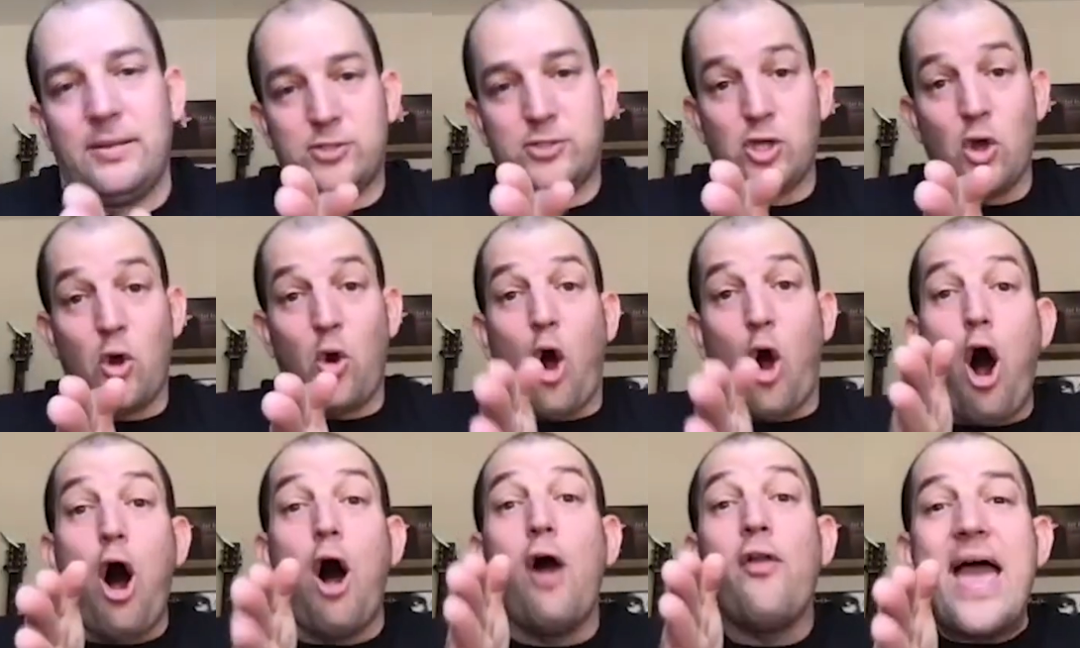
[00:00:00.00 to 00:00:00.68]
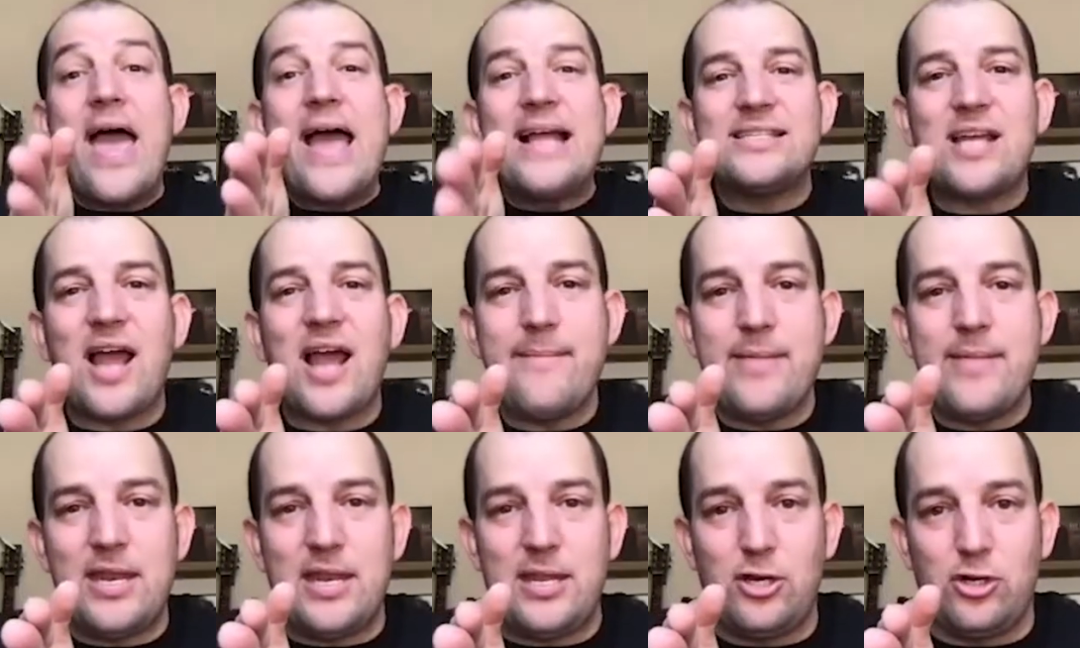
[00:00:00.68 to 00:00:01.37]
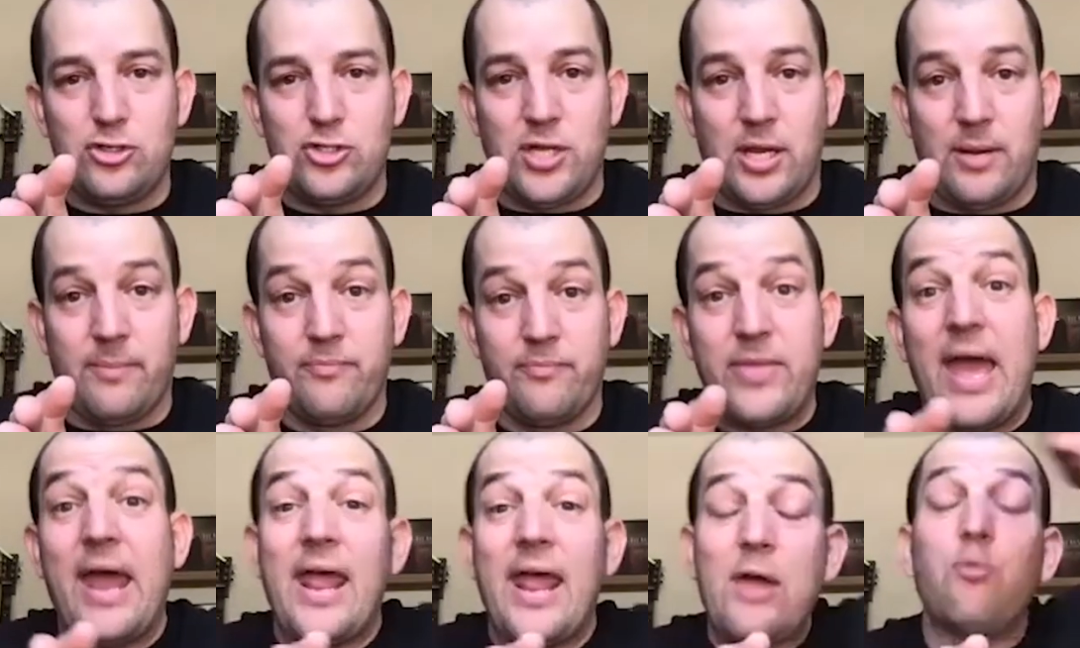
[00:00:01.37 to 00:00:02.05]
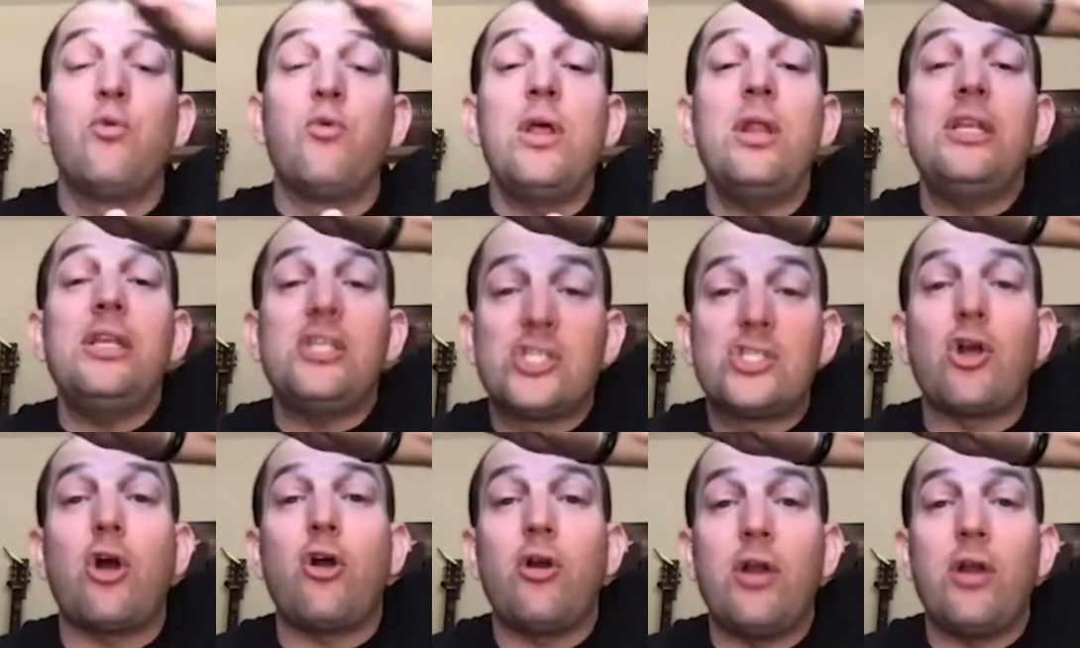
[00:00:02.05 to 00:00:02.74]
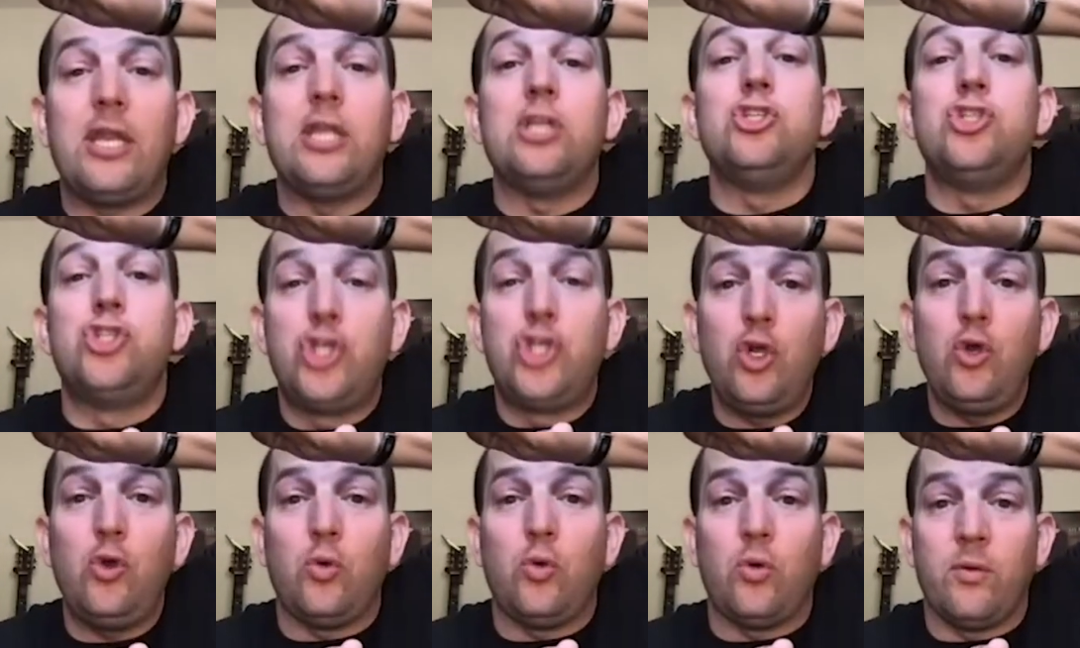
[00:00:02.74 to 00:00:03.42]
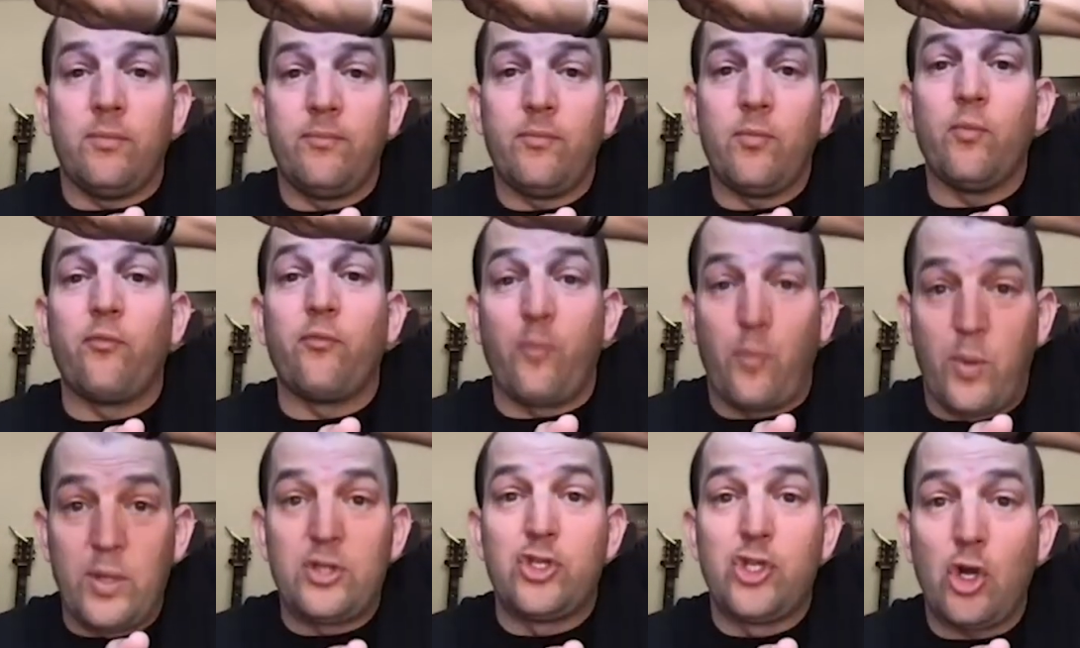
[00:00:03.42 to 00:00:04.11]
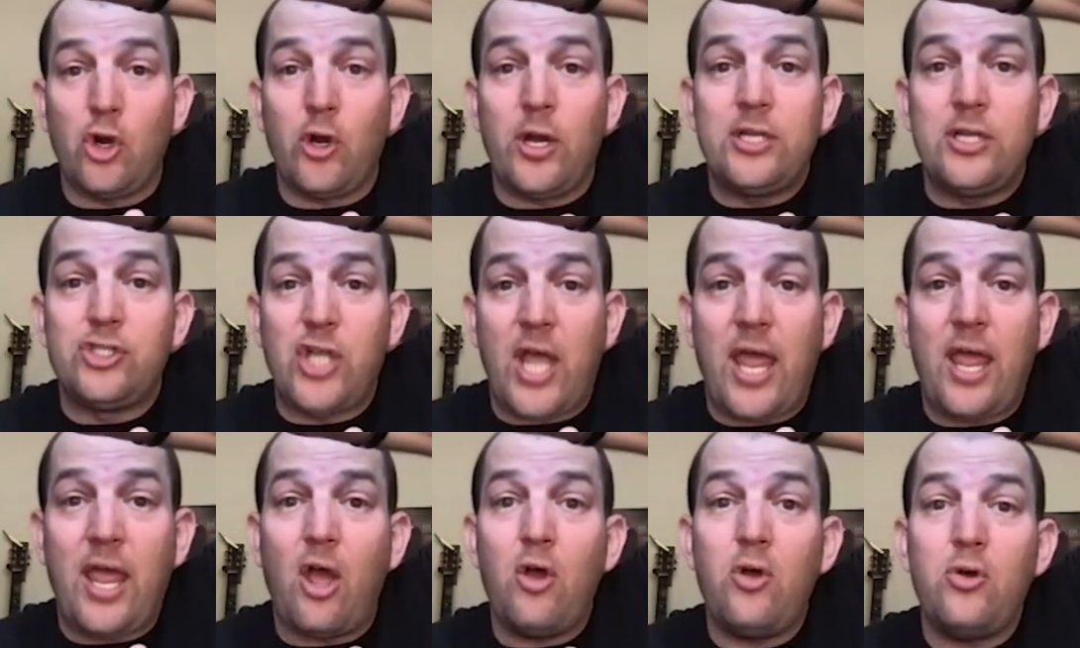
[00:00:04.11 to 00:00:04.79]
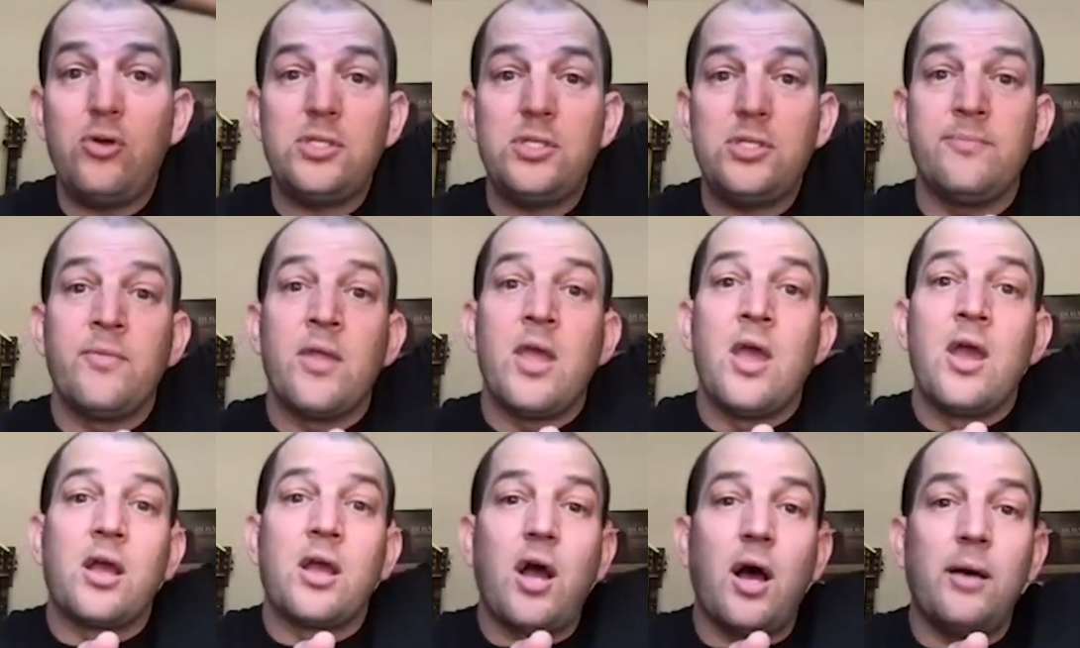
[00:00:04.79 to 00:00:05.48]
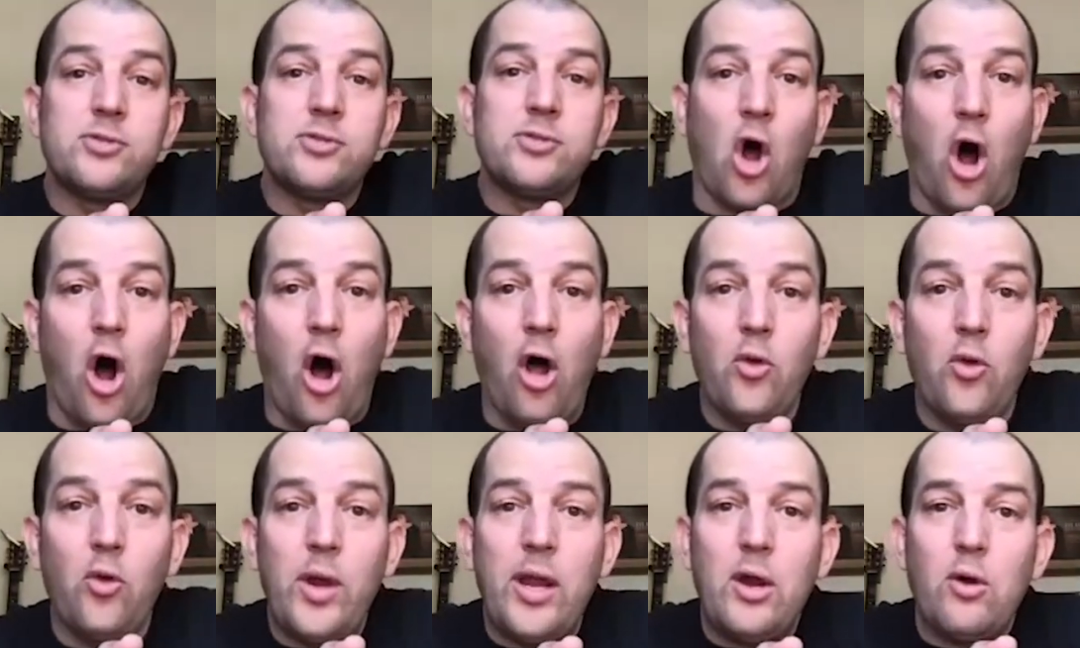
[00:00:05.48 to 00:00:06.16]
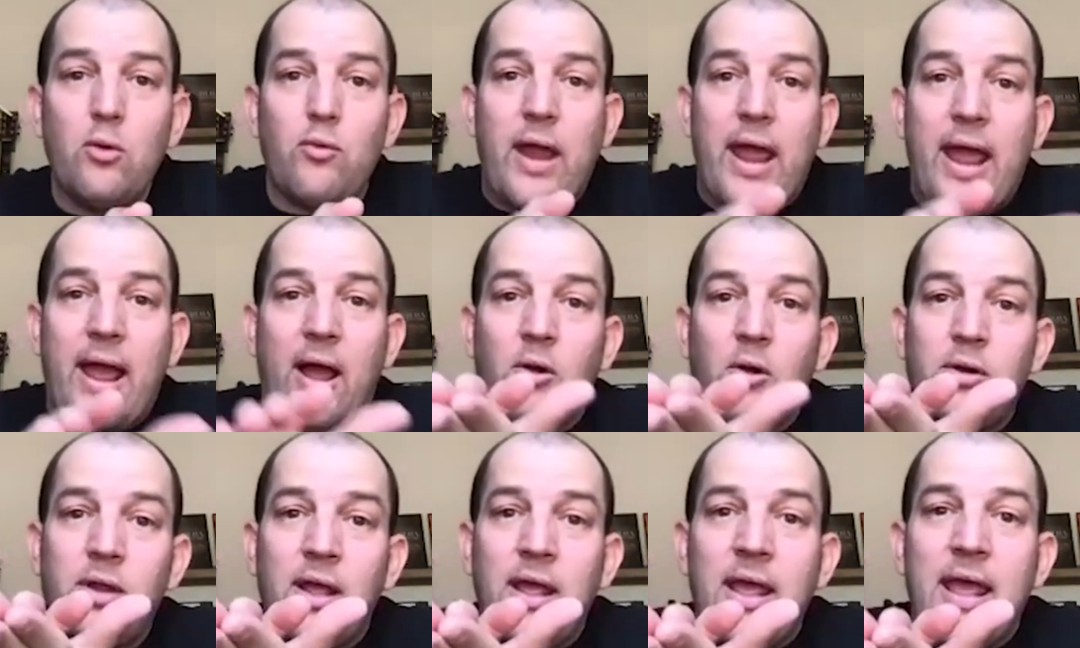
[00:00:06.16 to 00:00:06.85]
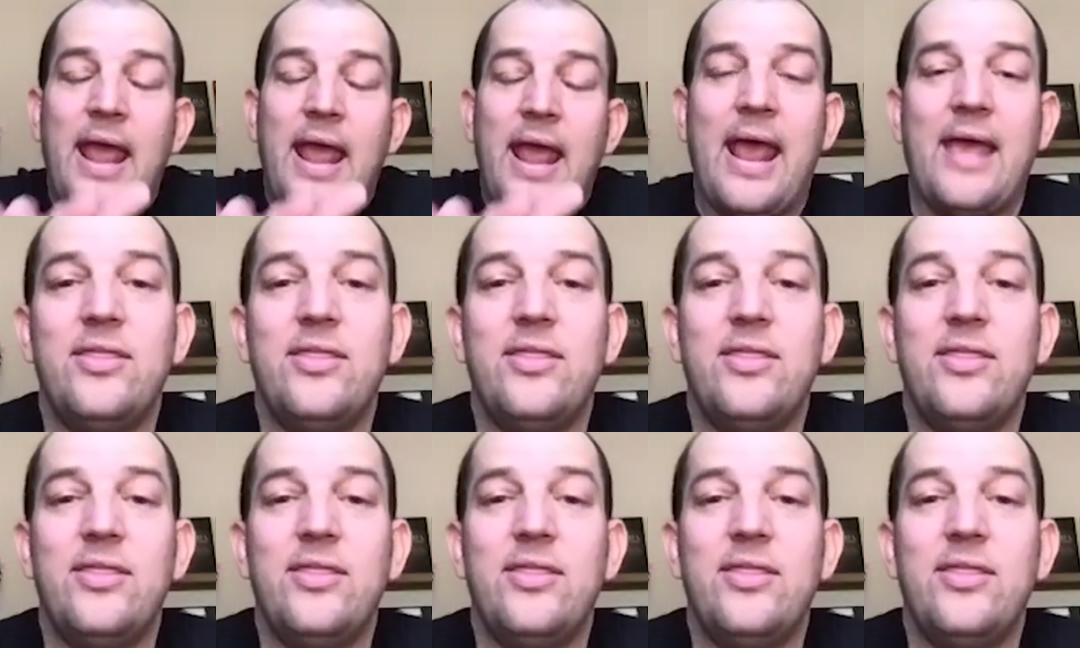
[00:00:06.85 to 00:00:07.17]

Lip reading: So all that time and energy that had really started in June during JOs comes all the way around, and